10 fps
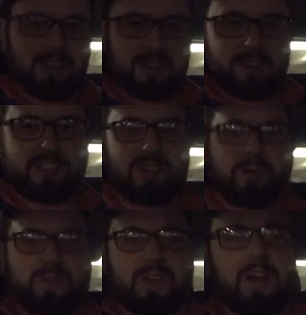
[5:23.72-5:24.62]
Oh, it's
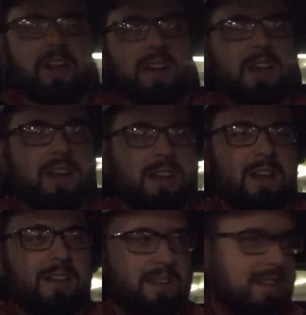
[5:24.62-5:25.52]
so dark. or, or
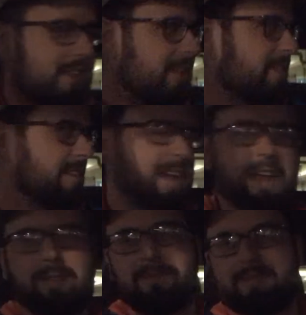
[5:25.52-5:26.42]
the ape. In
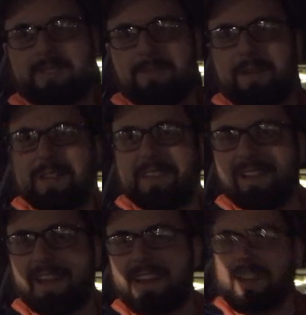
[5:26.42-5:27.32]
yeah, this case,
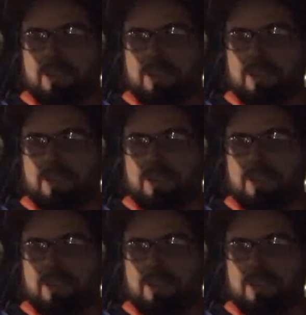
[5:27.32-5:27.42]
basically.